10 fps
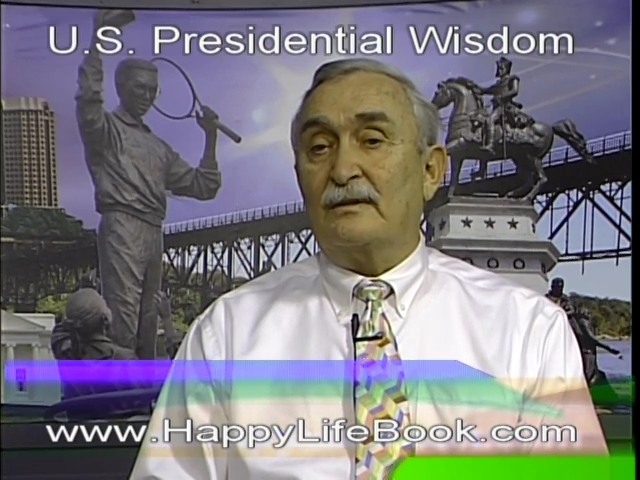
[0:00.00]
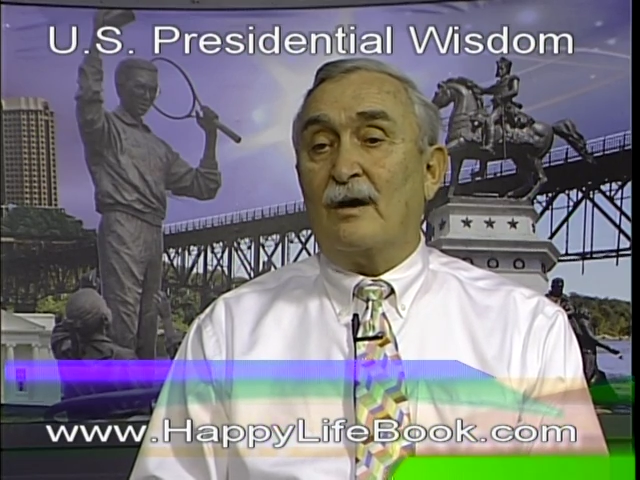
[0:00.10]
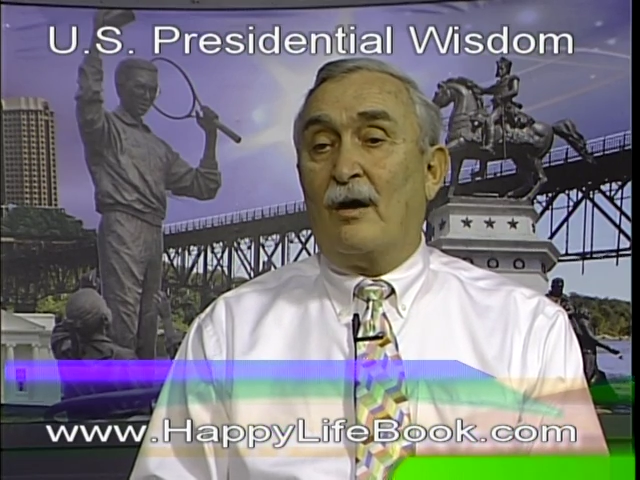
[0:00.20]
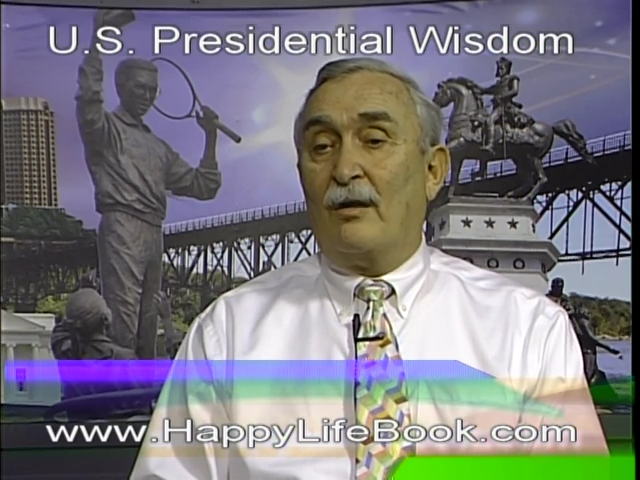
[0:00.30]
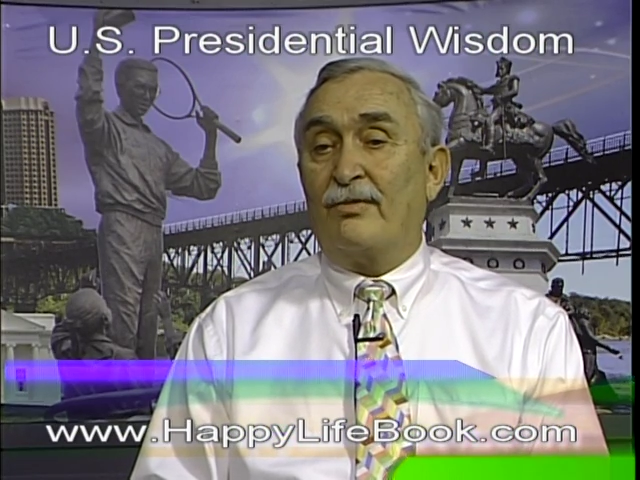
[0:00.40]

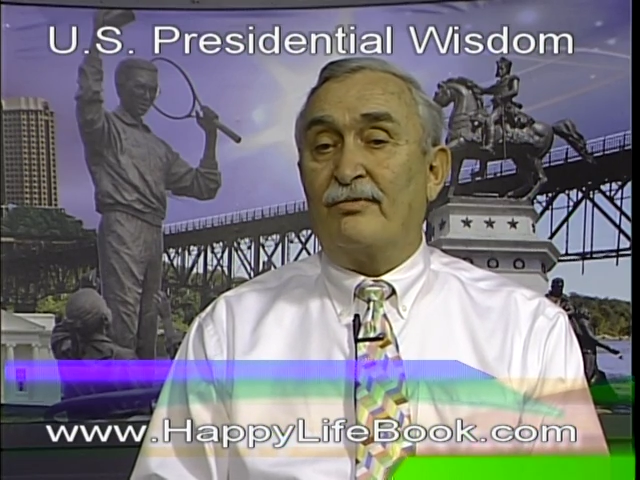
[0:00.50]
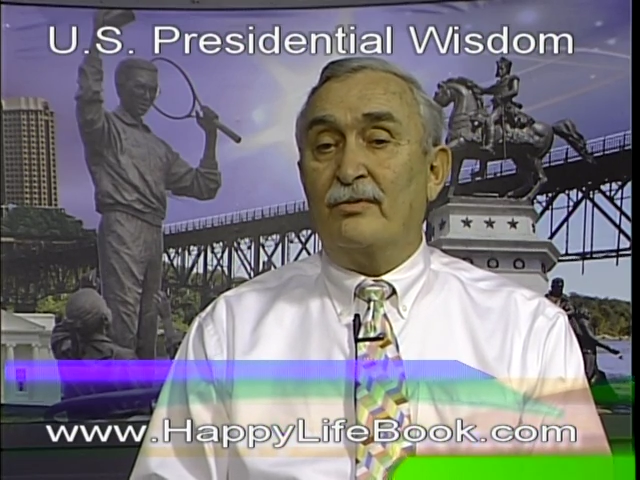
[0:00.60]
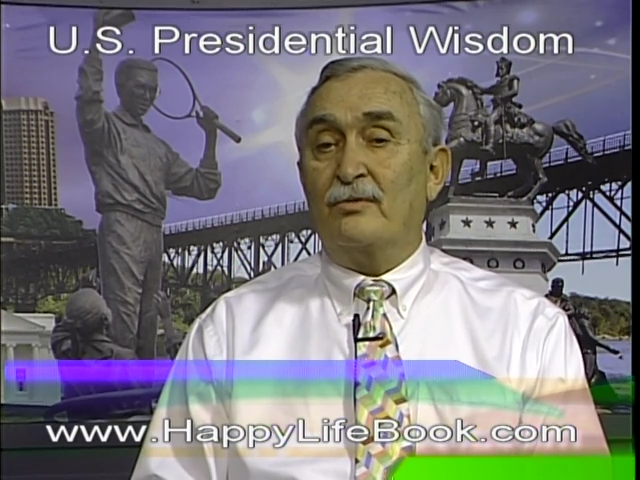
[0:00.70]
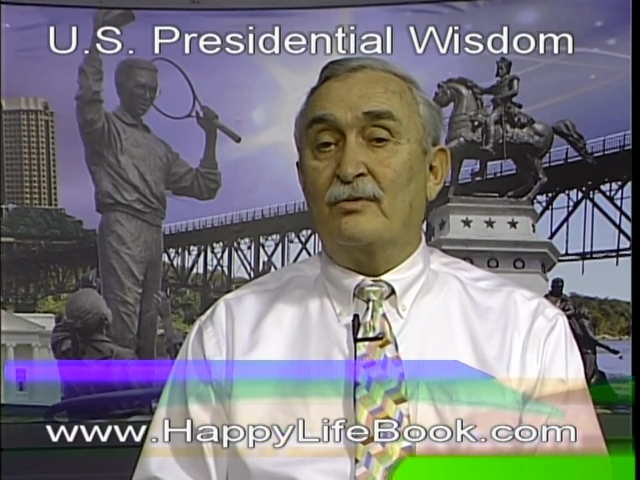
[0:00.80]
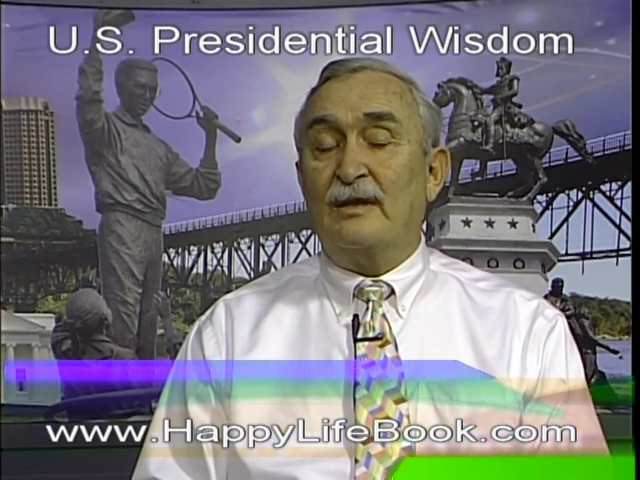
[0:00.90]
All
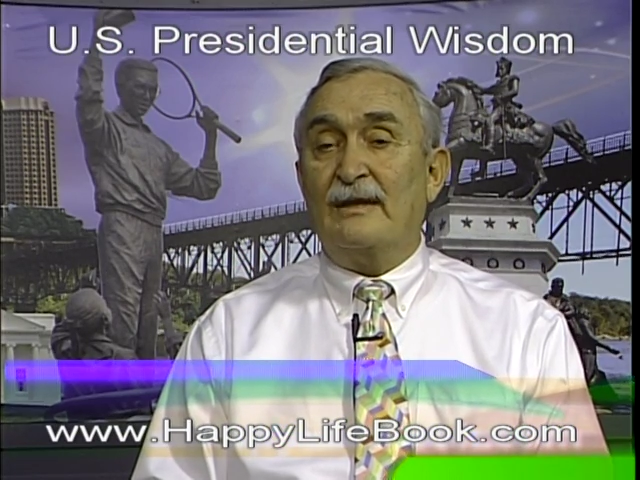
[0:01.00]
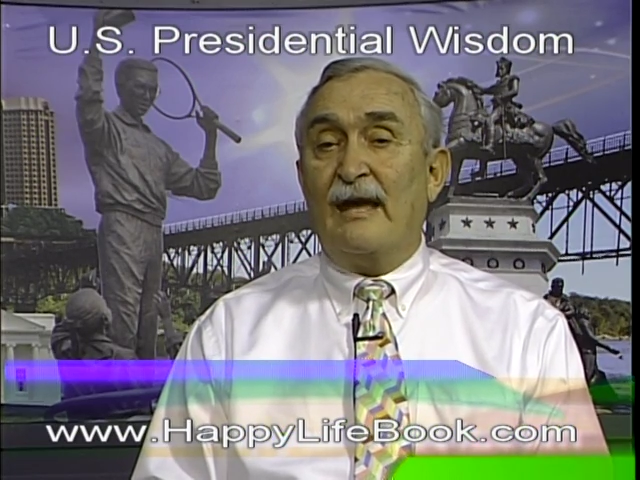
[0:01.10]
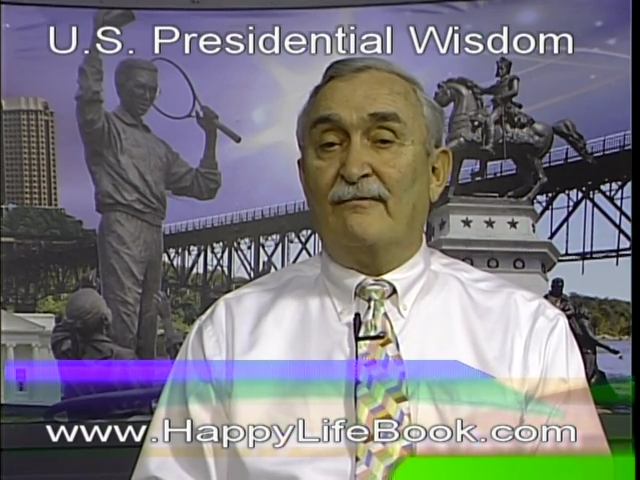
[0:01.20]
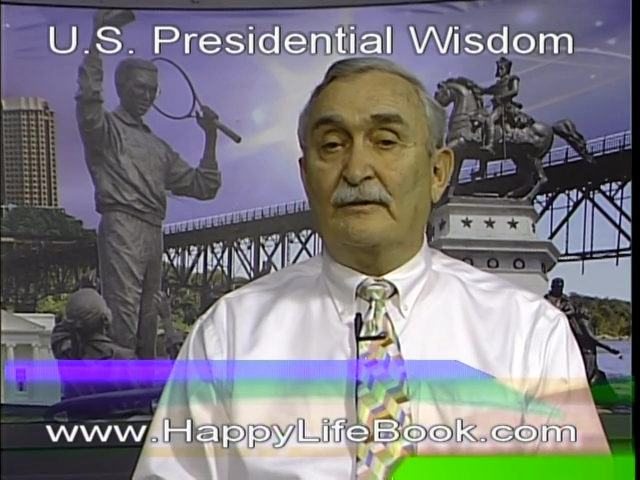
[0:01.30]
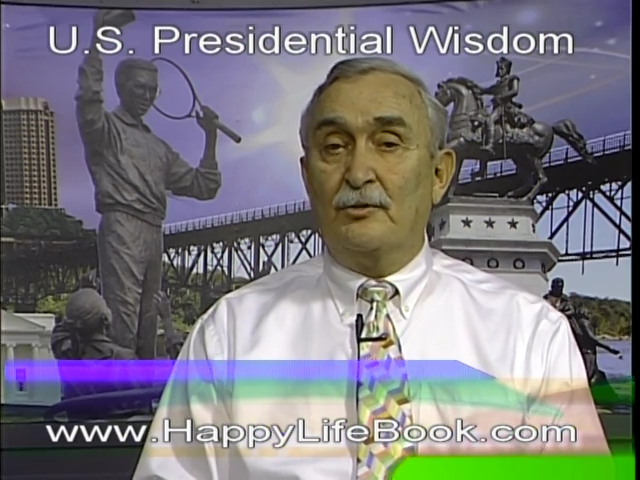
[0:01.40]
through
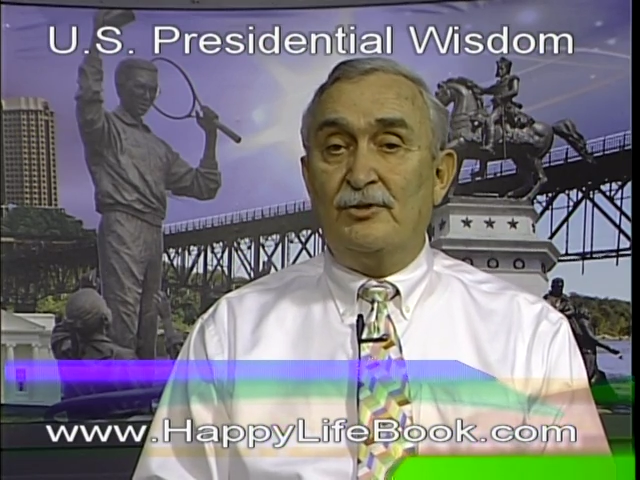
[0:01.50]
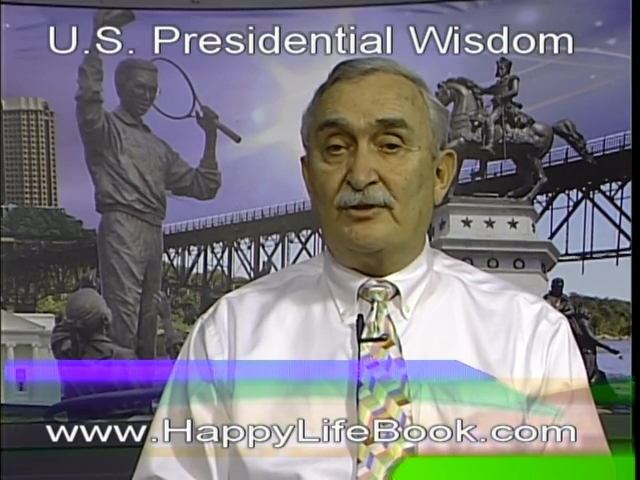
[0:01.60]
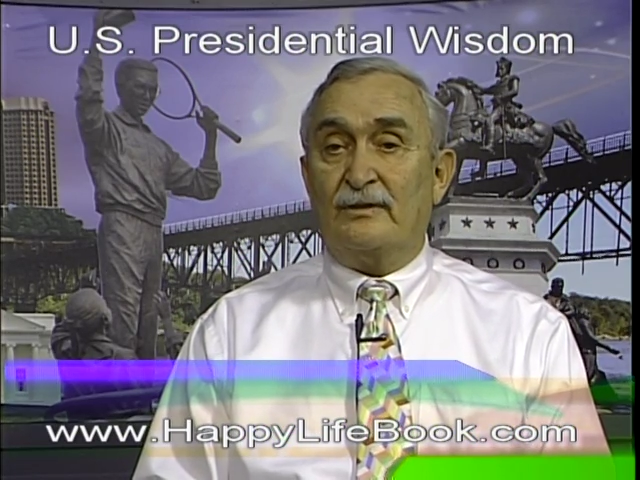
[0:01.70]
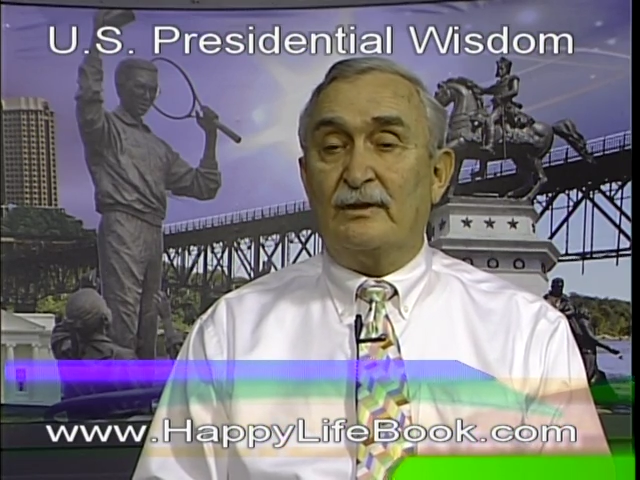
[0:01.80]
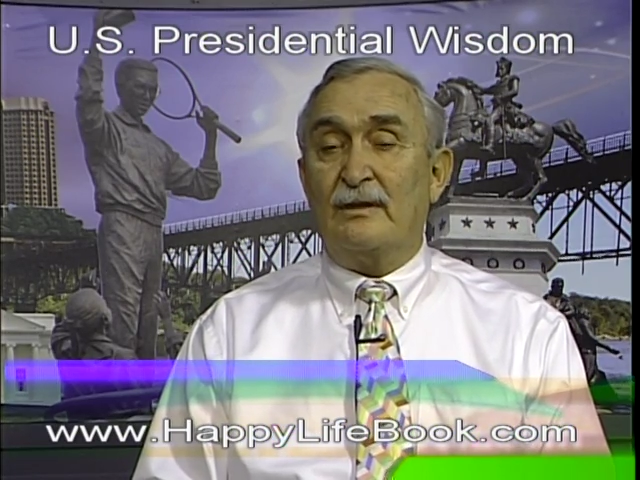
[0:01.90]

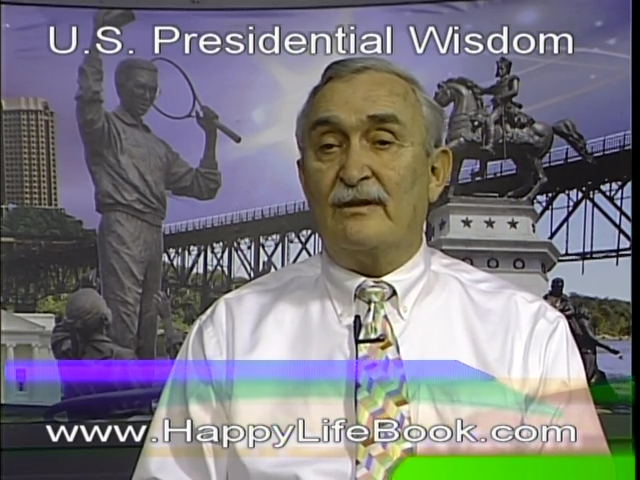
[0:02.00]
evolution,